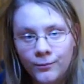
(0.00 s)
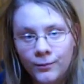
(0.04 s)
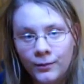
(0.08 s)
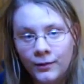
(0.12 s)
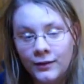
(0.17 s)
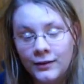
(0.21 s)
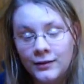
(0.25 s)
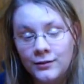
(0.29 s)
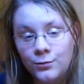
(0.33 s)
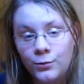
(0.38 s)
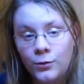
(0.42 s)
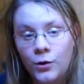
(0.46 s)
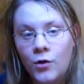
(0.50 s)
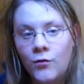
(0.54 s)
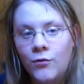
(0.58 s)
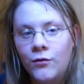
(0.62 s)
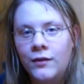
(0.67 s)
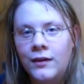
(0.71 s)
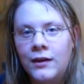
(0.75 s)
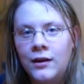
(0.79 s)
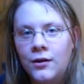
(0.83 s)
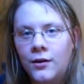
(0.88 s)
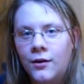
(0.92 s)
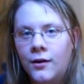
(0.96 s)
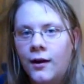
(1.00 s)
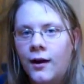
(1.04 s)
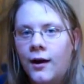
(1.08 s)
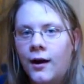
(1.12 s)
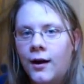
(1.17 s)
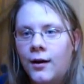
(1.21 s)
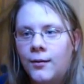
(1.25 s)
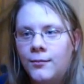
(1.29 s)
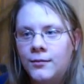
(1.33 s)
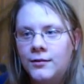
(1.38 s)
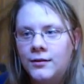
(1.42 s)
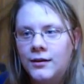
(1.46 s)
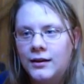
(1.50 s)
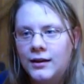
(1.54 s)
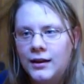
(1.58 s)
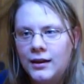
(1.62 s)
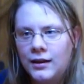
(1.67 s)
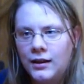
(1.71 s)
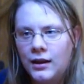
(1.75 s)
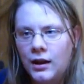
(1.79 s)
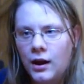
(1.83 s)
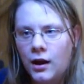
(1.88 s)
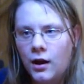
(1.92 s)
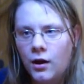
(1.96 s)
Police went over the intercom, like,
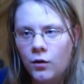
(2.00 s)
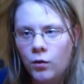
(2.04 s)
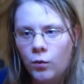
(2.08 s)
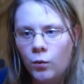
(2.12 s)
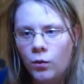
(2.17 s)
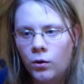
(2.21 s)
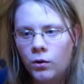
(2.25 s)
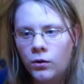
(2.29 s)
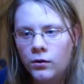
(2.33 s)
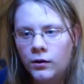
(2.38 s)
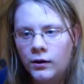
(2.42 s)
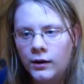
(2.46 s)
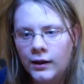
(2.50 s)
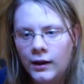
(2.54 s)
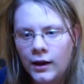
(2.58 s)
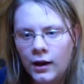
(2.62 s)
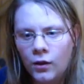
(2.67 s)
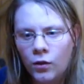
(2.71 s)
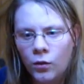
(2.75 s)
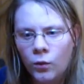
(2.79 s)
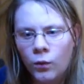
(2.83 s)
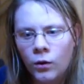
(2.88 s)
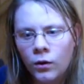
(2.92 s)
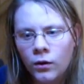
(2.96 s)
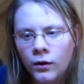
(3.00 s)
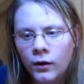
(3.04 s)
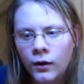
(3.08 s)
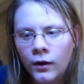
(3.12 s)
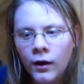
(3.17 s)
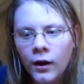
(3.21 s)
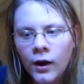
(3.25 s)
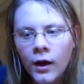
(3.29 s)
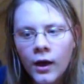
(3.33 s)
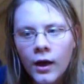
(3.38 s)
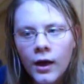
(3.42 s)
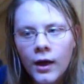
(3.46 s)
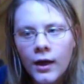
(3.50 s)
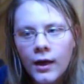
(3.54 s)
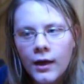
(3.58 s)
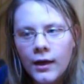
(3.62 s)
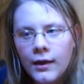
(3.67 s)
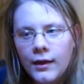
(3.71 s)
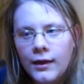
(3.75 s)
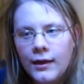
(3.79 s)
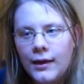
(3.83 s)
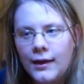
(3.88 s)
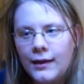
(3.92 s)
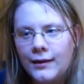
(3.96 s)
yeah, get out of the water, get out of the water.
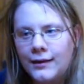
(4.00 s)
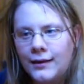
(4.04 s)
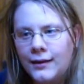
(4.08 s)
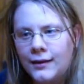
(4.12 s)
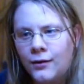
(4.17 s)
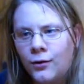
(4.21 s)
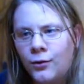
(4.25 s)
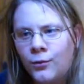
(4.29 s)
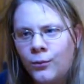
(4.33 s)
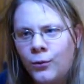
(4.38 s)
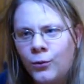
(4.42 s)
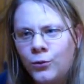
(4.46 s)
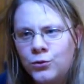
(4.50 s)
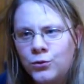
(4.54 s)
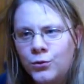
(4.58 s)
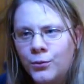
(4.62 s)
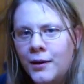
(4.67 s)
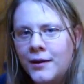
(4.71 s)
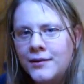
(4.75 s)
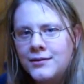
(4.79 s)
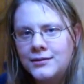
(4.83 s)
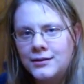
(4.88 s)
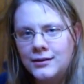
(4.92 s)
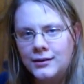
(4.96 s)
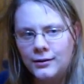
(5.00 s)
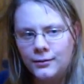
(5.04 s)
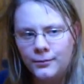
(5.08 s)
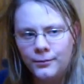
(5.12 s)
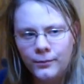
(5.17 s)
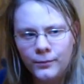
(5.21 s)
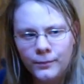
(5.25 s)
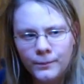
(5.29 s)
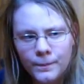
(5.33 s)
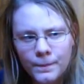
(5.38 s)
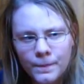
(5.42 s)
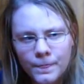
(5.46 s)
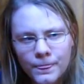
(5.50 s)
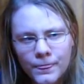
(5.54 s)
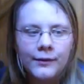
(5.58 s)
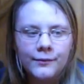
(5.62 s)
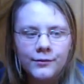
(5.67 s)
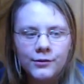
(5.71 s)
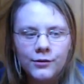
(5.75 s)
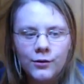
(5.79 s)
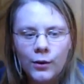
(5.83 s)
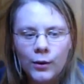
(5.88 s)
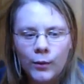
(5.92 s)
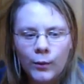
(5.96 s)
And yeah, almost arrested him.
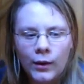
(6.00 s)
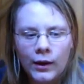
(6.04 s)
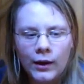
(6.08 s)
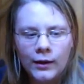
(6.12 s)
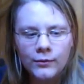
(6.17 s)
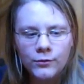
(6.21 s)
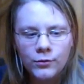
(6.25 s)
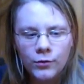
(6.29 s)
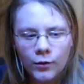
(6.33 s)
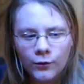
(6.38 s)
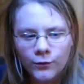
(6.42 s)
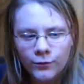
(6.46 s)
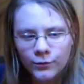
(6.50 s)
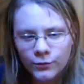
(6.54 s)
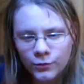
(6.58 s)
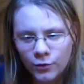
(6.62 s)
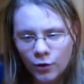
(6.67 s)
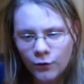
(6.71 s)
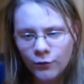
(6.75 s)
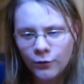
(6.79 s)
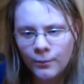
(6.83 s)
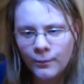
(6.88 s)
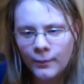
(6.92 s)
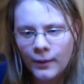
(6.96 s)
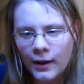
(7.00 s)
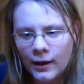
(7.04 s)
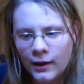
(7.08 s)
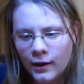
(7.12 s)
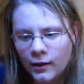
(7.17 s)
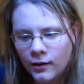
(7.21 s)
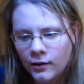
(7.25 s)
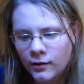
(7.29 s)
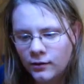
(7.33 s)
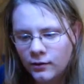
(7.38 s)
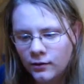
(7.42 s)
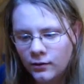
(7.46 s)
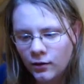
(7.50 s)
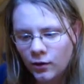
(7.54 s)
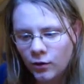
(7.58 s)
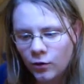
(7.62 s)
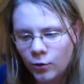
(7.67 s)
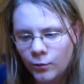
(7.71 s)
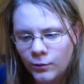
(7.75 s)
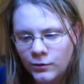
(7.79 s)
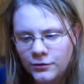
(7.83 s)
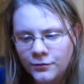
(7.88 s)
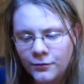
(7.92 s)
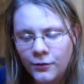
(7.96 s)
So anyway, I drove, drove him back
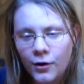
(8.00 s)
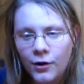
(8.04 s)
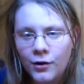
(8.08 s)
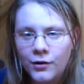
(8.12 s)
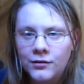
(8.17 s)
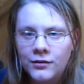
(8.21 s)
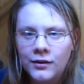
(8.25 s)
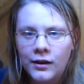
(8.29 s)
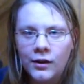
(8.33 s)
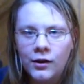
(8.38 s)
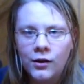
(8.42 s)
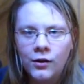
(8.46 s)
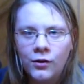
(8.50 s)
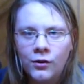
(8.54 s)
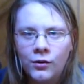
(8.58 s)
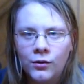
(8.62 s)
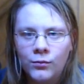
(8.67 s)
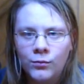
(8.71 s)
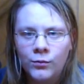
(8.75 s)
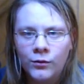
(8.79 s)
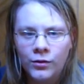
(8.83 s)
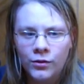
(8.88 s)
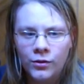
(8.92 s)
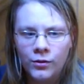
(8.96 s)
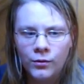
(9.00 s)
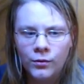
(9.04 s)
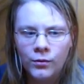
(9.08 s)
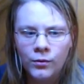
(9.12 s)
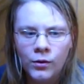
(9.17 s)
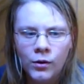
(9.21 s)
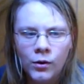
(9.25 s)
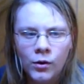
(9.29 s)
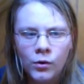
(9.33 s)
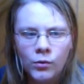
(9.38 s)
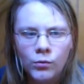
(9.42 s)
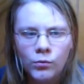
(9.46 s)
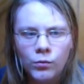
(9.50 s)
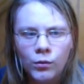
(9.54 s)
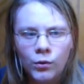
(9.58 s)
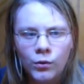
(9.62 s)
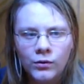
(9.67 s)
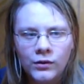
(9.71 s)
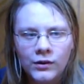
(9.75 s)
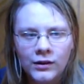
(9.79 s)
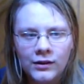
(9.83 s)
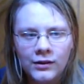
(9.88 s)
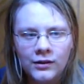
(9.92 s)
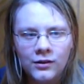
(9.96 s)
home as far as I could with the
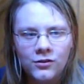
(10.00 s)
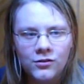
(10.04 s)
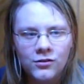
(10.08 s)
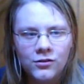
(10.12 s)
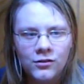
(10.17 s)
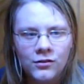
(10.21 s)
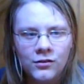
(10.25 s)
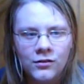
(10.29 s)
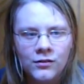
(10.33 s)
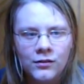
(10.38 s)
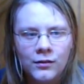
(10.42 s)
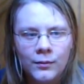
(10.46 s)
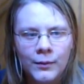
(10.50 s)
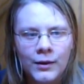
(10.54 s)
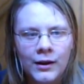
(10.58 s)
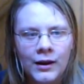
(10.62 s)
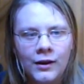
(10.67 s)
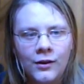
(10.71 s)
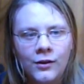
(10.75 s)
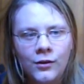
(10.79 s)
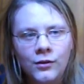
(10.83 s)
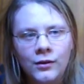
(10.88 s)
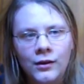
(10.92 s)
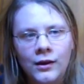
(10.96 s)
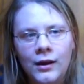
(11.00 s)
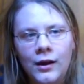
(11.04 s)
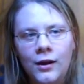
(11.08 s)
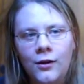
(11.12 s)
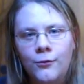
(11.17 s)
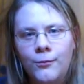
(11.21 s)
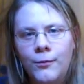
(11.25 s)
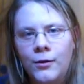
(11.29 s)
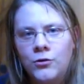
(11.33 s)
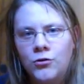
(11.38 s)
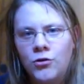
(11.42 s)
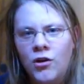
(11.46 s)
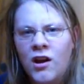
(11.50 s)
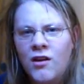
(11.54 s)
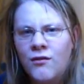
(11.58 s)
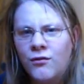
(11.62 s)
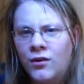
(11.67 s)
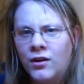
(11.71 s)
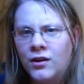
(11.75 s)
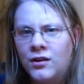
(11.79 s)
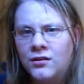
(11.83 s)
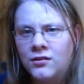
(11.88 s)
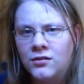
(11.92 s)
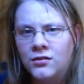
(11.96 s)
road conditions. I mean, I couldn't get out of my
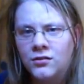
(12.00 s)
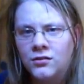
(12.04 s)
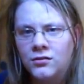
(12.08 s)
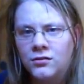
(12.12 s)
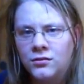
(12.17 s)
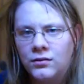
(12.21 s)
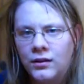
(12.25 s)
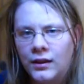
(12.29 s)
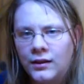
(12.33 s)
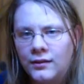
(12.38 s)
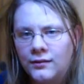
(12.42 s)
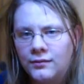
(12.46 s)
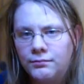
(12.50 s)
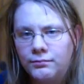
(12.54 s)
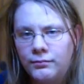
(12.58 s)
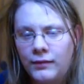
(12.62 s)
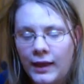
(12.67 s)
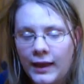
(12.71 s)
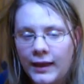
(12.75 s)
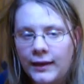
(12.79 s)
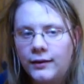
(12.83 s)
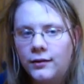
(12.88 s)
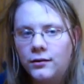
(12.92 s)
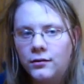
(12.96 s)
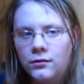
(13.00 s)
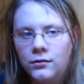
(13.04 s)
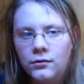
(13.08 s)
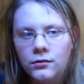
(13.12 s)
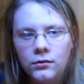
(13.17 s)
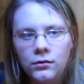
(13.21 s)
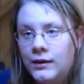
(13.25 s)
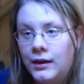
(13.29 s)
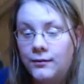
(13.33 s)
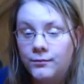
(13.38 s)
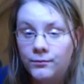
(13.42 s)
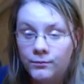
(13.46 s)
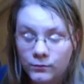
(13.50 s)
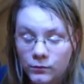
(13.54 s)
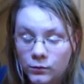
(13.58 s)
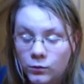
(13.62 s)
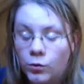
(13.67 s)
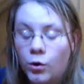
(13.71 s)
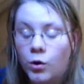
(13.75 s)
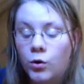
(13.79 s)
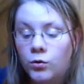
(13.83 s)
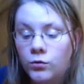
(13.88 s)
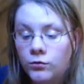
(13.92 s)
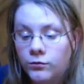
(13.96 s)
driveway until, like, late. Yeah,
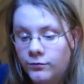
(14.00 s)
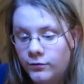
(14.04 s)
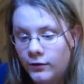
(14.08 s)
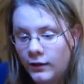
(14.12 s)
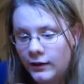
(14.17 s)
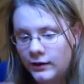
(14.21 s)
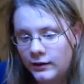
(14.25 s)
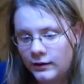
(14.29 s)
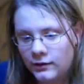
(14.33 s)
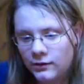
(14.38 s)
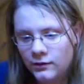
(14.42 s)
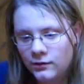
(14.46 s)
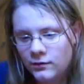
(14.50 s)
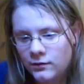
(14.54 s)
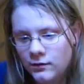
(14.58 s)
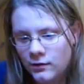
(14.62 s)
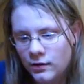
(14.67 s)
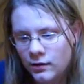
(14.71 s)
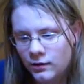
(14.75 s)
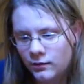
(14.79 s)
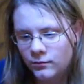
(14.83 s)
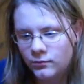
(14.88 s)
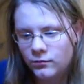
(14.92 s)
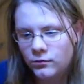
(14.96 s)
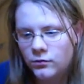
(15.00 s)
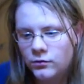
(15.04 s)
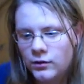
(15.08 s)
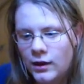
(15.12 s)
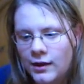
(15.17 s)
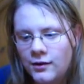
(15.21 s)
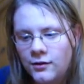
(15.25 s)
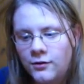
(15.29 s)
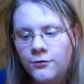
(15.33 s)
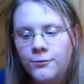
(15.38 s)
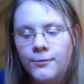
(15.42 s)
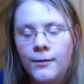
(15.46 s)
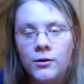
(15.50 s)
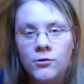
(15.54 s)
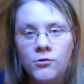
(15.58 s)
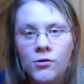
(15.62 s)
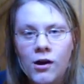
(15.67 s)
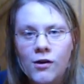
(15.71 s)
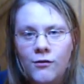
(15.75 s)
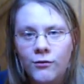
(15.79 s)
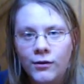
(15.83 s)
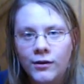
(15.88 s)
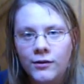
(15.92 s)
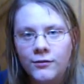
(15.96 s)
road flooded. Yeah, end of my
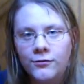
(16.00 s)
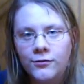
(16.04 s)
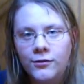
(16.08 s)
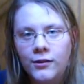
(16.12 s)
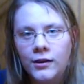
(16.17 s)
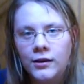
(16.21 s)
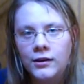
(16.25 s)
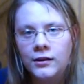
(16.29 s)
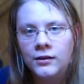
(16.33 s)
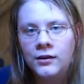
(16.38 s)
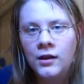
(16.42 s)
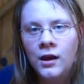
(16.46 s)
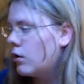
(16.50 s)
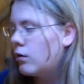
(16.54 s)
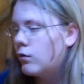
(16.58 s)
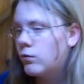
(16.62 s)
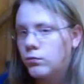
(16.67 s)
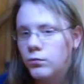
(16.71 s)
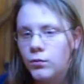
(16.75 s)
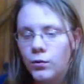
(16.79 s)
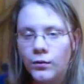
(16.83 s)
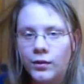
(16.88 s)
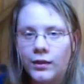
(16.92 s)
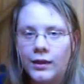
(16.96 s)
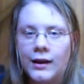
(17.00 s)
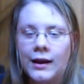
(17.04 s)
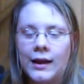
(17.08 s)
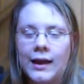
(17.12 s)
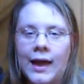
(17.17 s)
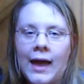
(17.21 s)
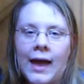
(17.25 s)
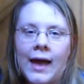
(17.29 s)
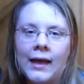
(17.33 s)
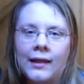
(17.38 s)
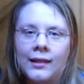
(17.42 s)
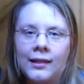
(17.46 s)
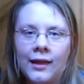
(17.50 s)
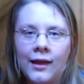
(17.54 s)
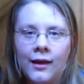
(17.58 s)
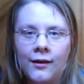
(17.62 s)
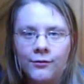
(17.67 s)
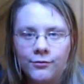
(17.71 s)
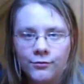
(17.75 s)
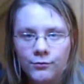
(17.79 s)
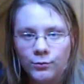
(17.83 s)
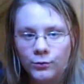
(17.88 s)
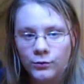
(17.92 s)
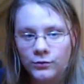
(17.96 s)
driveway flooded. Road that I had
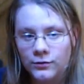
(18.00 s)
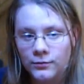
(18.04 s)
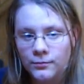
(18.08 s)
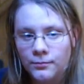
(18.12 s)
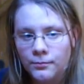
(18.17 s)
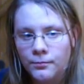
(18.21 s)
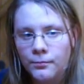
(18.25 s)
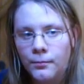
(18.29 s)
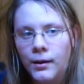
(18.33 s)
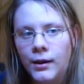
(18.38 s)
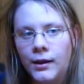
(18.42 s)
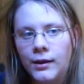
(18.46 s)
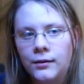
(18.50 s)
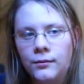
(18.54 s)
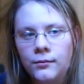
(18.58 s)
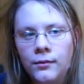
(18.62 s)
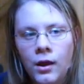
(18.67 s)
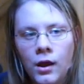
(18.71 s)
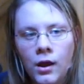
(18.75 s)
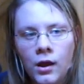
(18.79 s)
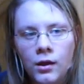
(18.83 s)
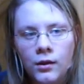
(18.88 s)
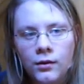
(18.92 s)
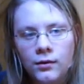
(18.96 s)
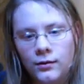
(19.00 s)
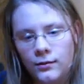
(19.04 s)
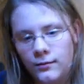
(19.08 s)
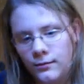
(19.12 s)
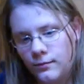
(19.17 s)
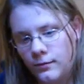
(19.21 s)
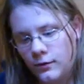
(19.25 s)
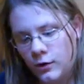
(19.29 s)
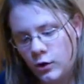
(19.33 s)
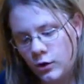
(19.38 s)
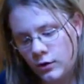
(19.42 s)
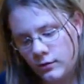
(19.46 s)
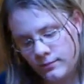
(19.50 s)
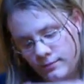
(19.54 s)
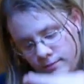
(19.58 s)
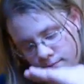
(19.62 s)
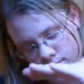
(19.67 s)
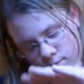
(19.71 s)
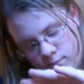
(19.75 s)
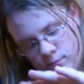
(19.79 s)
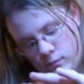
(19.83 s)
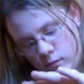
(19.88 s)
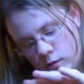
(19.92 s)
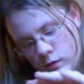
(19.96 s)
left was mud. You know, a good
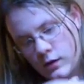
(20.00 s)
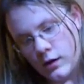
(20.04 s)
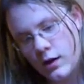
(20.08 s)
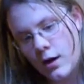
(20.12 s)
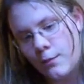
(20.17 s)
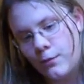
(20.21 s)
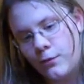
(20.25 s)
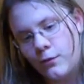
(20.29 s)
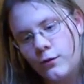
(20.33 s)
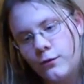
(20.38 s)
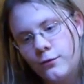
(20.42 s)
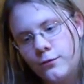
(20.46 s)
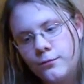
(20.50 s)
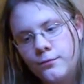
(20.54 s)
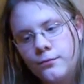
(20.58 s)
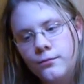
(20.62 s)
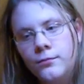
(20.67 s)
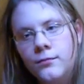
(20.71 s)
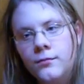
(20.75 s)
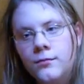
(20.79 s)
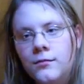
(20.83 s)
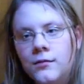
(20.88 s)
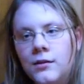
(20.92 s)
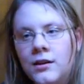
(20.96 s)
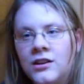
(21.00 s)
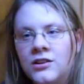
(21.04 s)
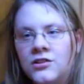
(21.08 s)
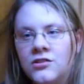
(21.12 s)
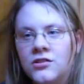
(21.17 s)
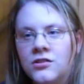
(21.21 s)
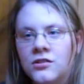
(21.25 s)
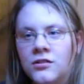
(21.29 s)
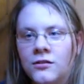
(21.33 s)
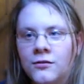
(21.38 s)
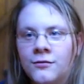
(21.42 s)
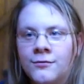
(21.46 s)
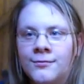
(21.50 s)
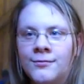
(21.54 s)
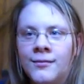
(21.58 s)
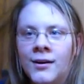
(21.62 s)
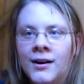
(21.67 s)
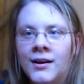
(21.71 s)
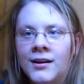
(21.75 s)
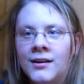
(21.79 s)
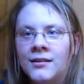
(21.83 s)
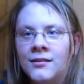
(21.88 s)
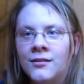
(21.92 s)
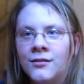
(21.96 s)
couple of inches of
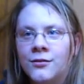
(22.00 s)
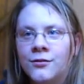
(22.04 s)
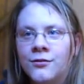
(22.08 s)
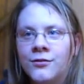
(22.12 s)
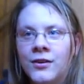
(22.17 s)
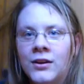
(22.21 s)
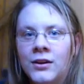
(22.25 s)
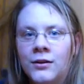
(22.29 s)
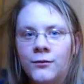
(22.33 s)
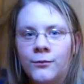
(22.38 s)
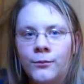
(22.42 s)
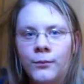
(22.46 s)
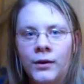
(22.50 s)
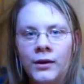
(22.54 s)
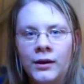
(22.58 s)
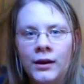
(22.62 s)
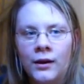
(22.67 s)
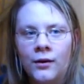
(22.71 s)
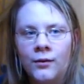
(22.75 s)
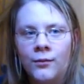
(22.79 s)
mud or feet of mud.